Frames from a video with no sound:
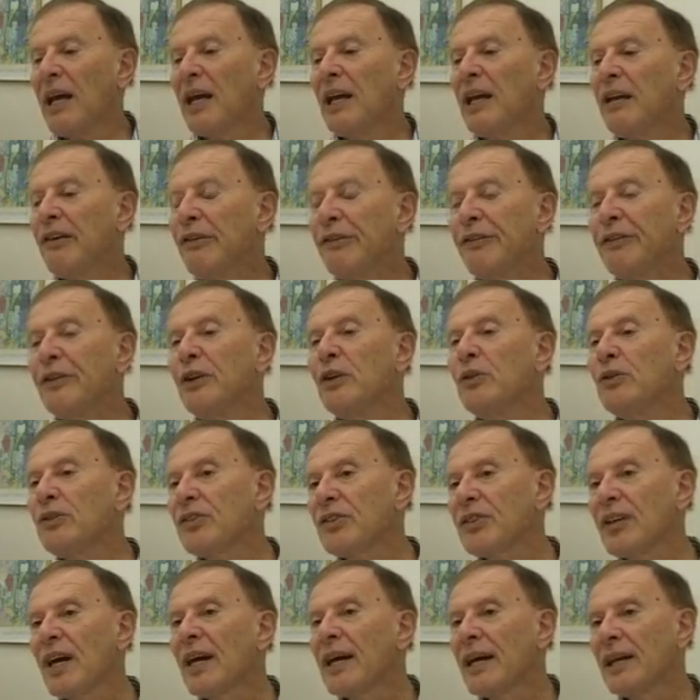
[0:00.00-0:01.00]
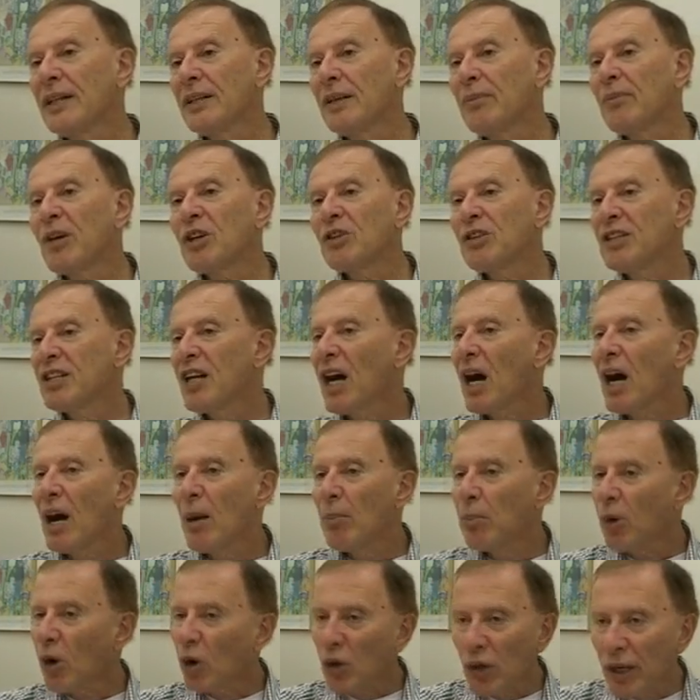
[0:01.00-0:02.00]
If you say the most
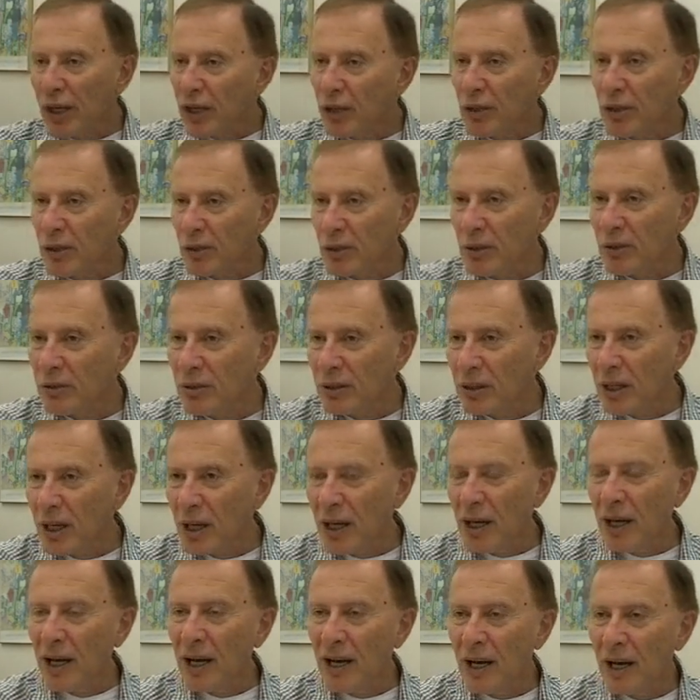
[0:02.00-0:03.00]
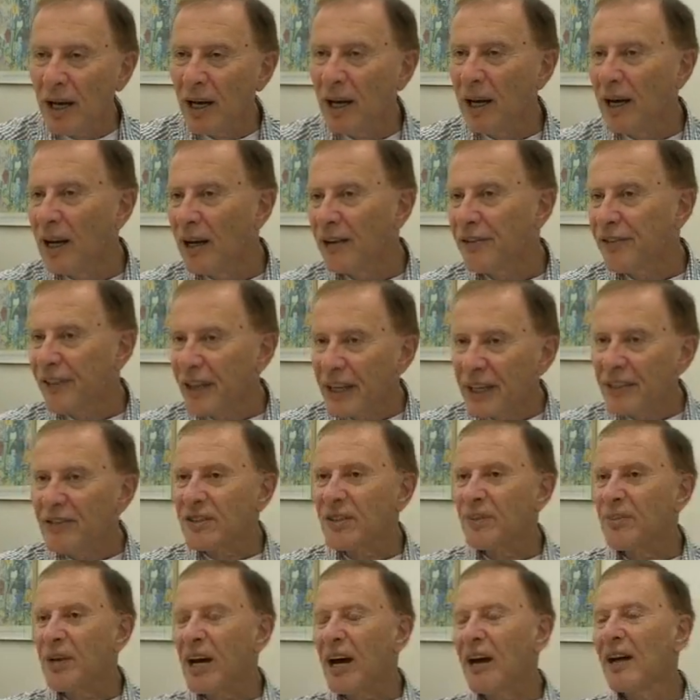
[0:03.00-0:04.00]
diabolical
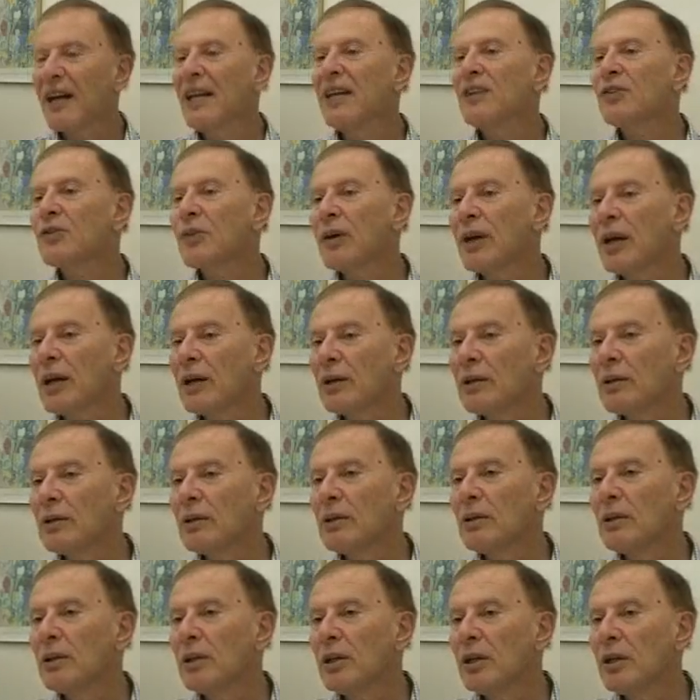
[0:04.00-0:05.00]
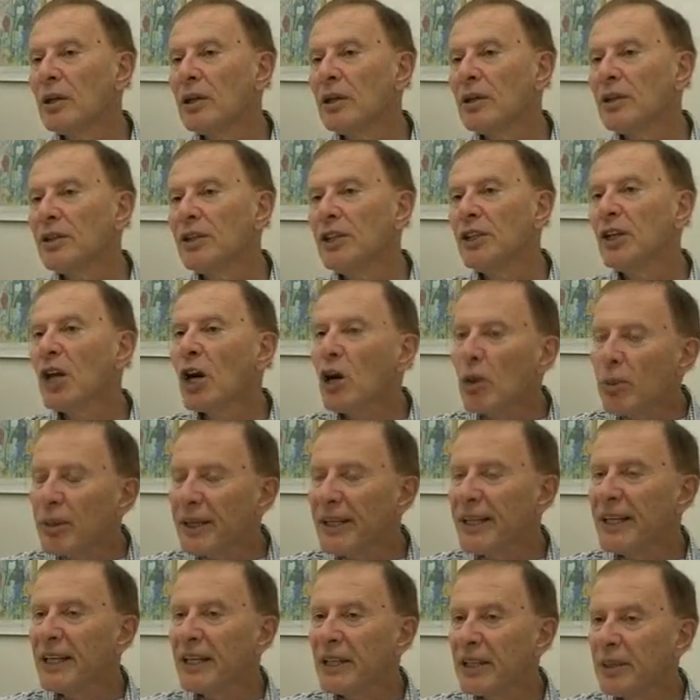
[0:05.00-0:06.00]
things about Israel,
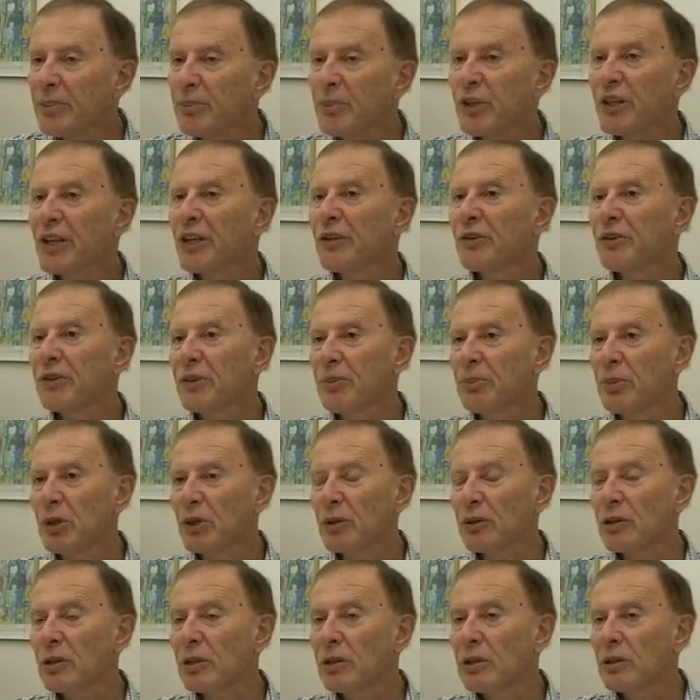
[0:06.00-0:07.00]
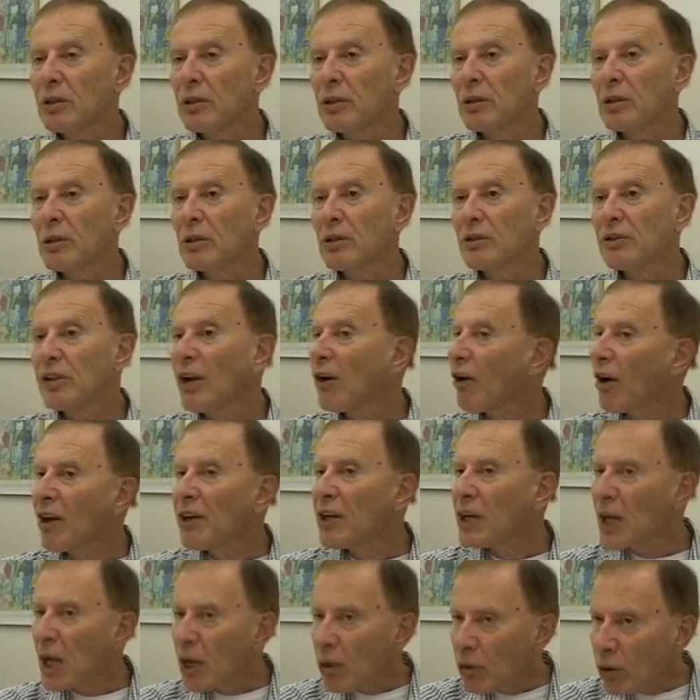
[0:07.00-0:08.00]
nobody can bring you to book. There are
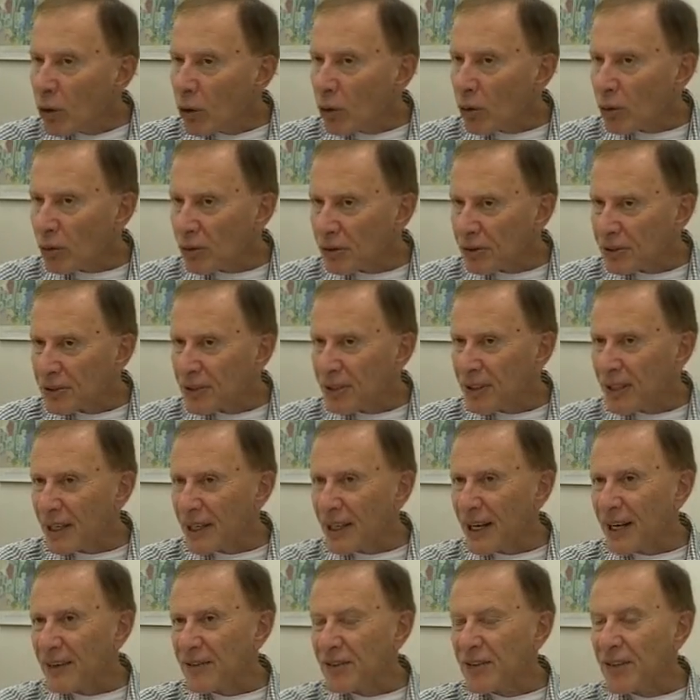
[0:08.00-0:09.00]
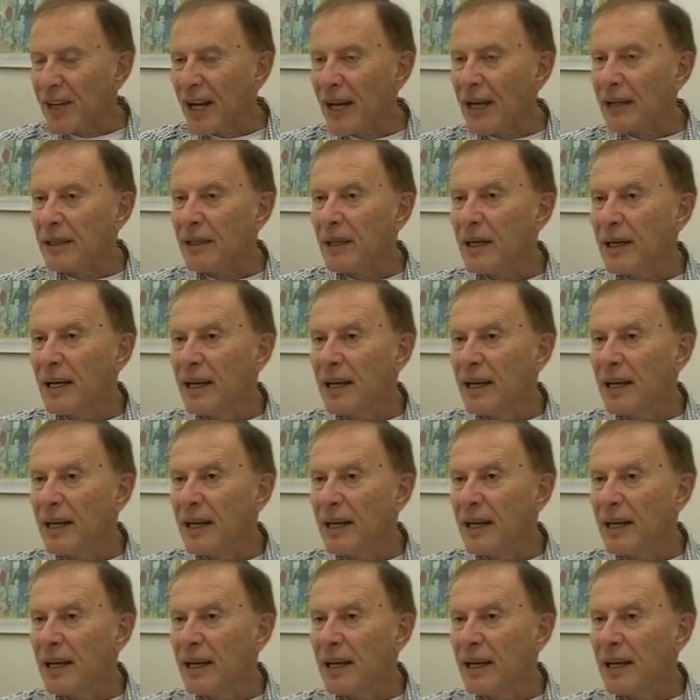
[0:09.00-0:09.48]
no laws against that.